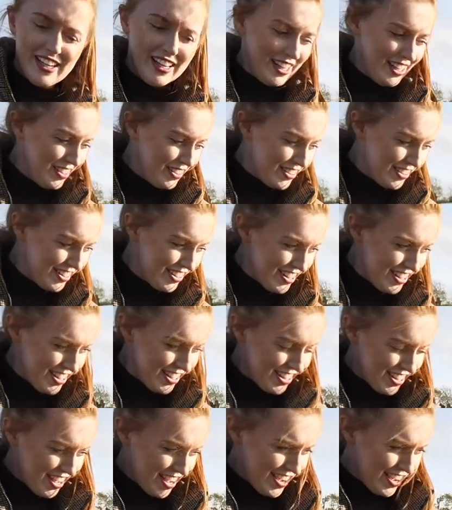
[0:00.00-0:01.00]

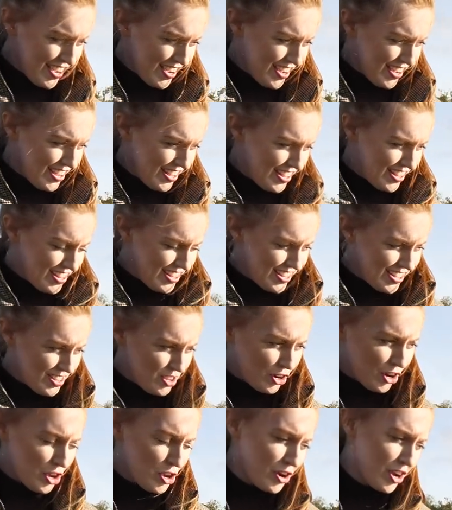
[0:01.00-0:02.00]

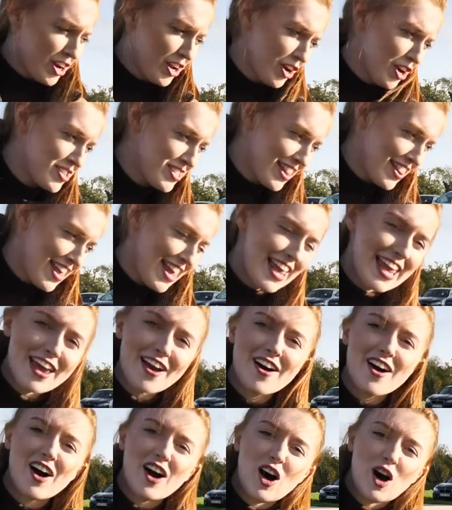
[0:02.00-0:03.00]
You're going to go to the
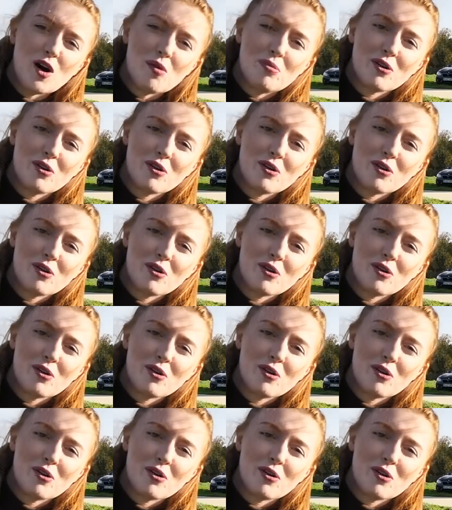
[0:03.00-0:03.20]
ER